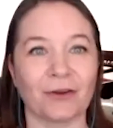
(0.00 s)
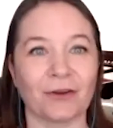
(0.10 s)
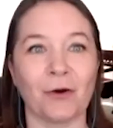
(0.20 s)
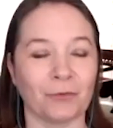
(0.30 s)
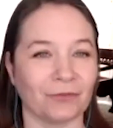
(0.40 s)
their
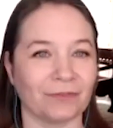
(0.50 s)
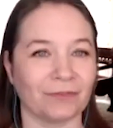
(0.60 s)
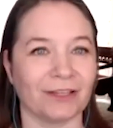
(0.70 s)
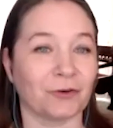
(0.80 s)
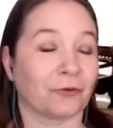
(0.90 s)
own
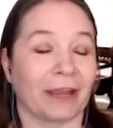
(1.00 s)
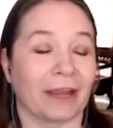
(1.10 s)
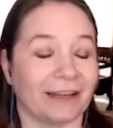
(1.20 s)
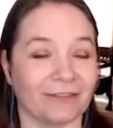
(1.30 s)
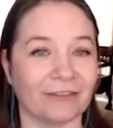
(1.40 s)
you know
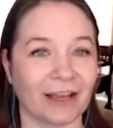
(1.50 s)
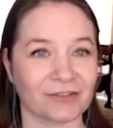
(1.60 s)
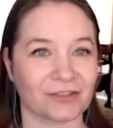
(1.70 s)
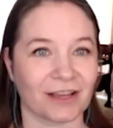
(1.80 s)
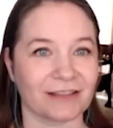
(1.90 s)
creative
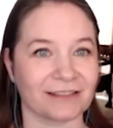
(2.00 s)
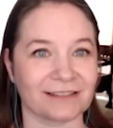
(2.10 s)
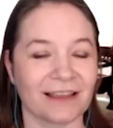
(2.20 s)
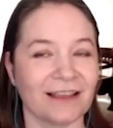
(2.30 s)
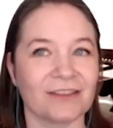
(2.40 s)

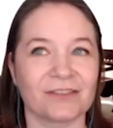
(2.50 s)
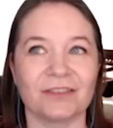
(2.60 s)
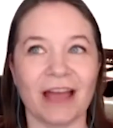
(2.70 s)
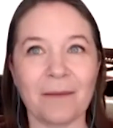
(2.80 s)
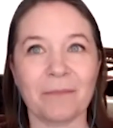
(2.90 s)
exercises so
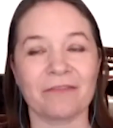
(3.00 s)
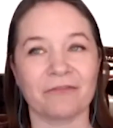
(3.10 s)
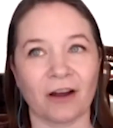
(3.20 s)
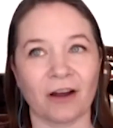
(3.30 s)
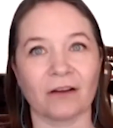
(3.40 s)
that by
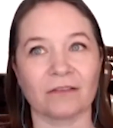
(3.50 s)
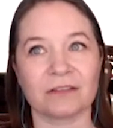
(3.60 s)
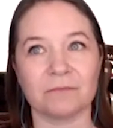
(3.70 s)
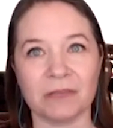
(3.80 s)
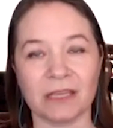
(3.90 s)
far
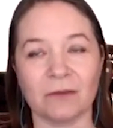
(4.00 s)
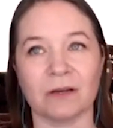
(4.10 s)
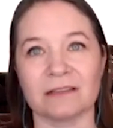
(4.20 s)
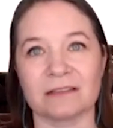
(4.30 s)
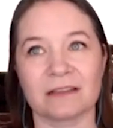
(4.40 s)
to me
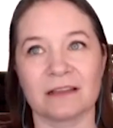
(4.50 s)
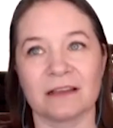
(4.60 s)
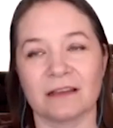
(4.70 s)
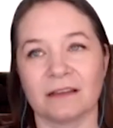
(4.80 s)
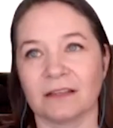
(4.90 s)
was
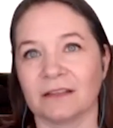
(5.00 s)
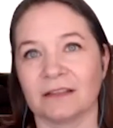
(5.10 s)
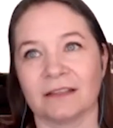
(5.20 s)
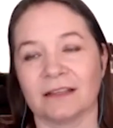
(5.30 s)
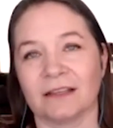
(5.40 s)

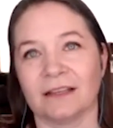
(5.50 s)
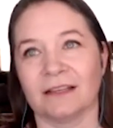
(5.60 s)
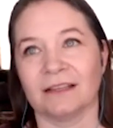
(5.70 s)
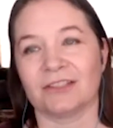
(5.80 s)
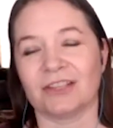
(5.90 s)

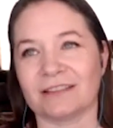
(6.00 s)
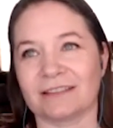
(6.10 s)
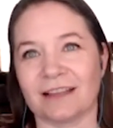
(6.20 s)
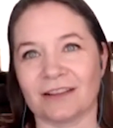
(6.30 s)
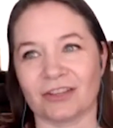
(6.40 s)

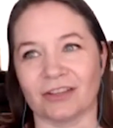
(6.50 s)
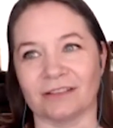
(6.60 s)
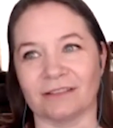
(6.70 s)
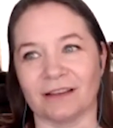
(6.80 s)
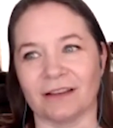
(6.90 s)
just such
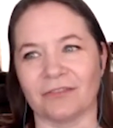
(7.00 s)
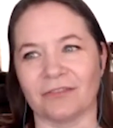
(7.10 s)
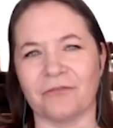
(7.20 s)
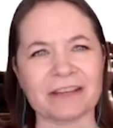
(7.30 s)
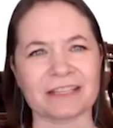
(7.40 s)
a, a
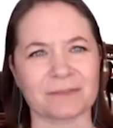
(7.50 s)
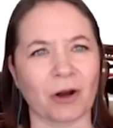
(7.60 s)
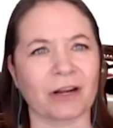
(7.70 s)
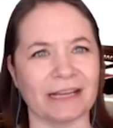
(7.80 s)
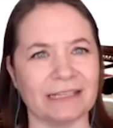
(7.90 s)
very
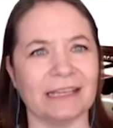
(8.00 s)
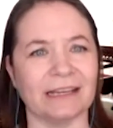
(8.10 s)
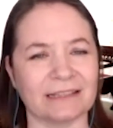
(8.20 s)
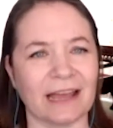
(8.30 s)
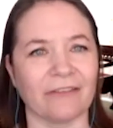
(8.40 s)
smart
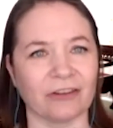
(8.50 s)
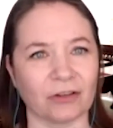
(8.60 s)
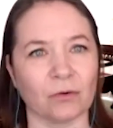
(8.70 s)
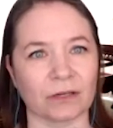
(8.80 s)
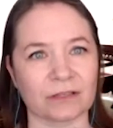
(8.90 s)
idea to have in a
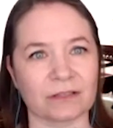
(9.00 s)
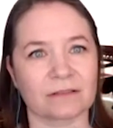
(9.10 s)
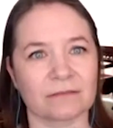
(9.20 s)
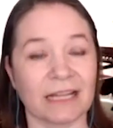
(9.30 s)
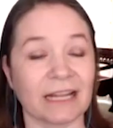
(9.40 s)

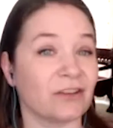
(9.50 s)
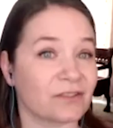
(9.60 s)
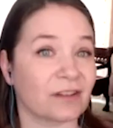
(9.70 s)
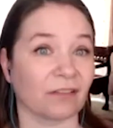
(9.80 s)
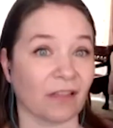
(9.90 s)
course and i
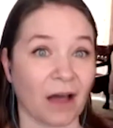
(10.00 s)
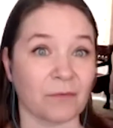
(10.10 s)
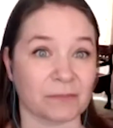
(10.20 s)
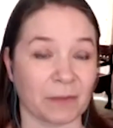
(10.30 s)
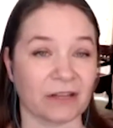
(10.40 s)
used it a lot
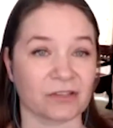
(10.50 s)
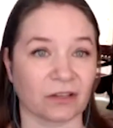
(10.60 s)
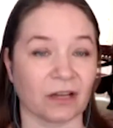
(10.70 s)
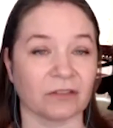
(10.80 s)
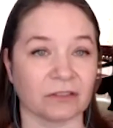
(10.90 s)
with spanish
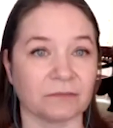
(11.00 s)
uncovered